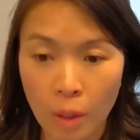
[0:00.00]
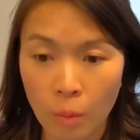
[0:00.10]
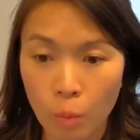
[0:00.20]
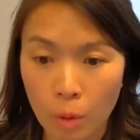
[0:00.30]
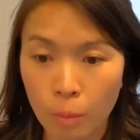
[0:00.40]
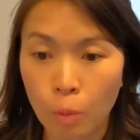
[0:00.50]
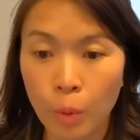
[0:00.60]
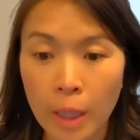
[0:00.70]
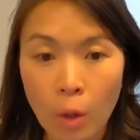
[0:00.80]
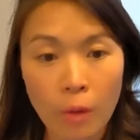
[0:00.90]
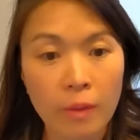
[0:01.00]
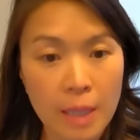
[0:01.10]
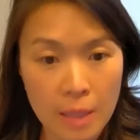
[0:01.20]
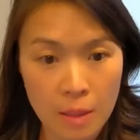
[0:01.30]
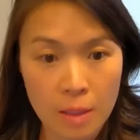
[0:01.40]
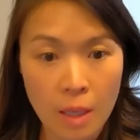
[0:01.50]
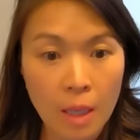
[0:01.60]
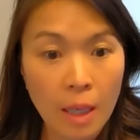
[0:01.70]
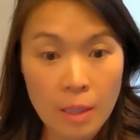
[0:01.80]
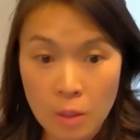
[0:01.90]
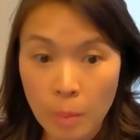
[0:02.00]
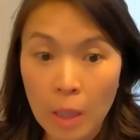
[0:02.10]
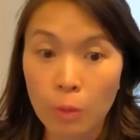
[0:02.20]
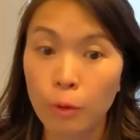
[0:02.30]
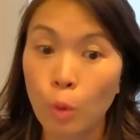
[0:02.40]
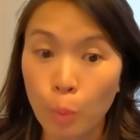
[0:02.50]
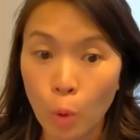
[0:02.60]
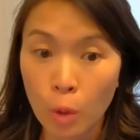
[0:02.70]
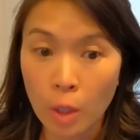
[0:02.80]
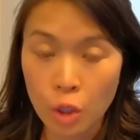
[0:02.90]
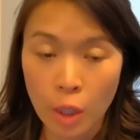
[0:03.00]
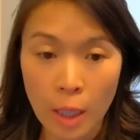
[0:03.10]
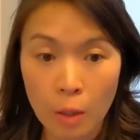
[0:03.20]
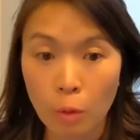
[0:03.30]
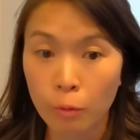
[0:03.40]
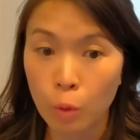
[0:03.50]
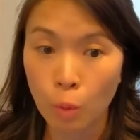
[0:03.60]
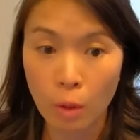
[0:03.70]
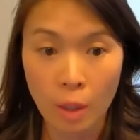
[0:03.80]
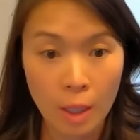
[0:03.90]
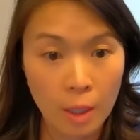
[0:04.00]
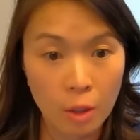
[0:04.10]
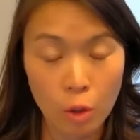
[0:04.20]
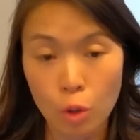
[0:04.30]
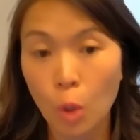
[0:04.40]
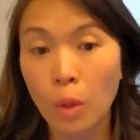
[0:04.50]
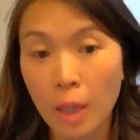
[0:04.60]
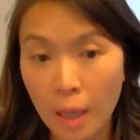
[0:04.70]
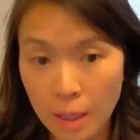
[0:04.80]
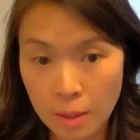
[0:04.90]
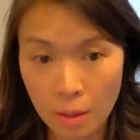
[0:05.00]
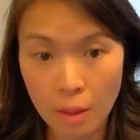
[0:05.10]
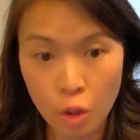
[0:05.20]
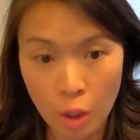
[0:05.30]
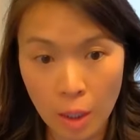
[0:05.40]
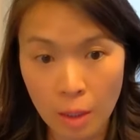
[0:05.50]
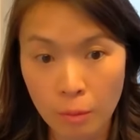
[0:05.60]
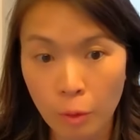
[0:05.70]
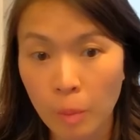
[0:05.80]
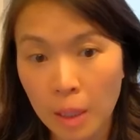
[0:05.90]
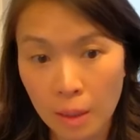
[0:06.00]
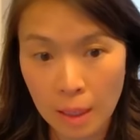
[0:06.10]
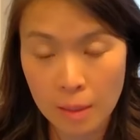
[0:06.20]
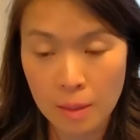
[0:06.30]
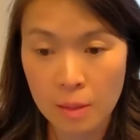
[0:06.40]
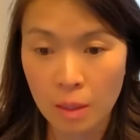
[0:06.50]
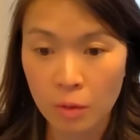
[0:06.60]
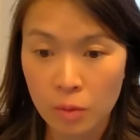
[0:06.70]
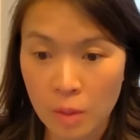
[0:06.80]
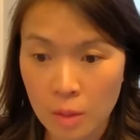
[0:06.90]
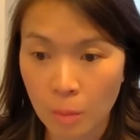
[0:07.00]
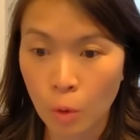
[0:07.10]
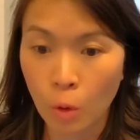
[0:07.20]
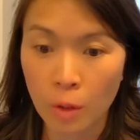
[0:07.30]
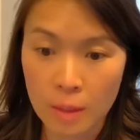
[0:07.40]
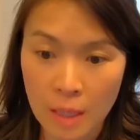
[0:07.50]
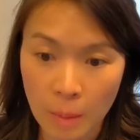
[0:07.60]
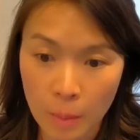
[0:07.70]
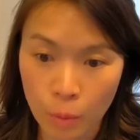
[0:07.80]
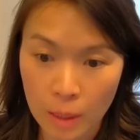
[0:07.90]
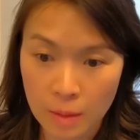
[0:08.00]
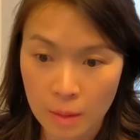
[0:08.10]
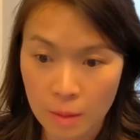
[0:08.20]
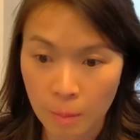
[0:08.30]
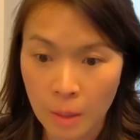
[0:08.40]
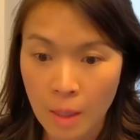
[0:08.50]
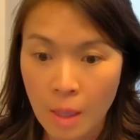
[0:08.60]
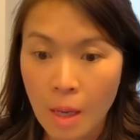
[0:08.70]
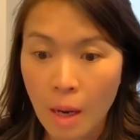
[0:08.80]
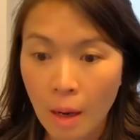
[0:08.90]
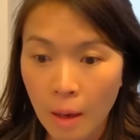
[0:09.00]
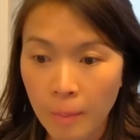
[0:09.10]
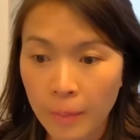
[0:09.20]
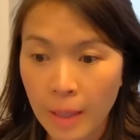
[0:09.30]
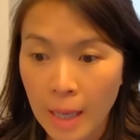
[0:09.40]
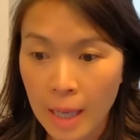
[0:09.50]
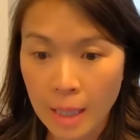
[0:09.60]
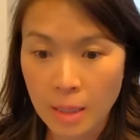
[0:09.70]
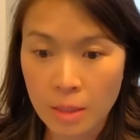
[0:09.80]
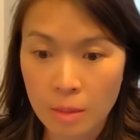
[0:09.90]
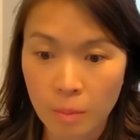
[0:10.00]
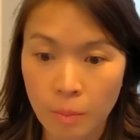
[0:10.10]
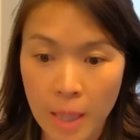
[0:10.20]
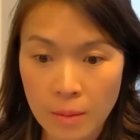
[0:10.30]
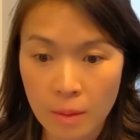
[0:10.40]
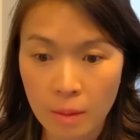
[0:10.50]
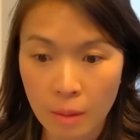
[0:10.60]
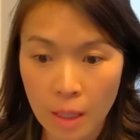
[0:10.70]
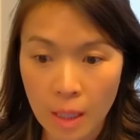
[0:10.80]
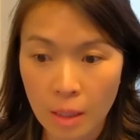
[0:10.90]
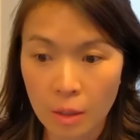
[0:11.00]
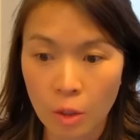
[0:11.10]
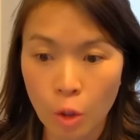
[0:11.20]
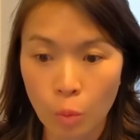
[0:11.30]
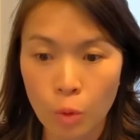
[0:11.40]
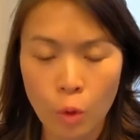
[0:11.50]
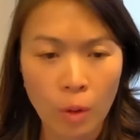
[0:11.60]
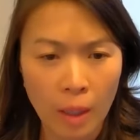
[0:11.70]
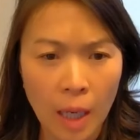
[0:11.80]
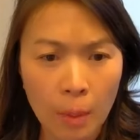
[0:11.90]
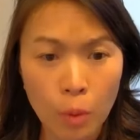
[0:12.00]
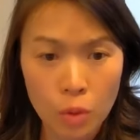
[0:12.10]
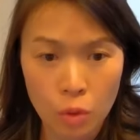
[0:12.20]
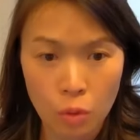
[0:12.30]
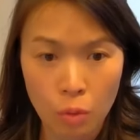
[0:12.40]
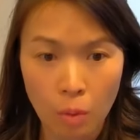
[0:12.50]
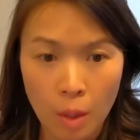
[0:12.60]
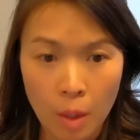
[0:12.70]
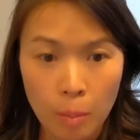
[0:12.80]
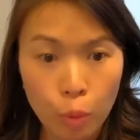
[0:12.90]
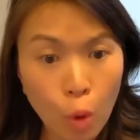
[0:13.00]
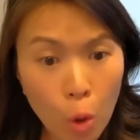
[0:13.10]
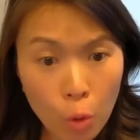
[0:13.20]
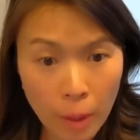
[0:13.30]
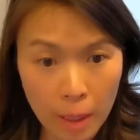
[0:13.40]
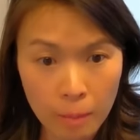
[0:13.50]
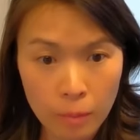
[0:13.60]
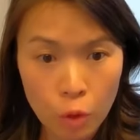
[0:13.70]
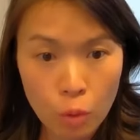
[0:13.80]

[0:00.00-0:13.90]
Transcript: we're bringing all these assets. It doesn't matter if you're born on chain or if you were, tokenized on chain from like a legacy system, you're all in the same operating system. And basically, you're able to program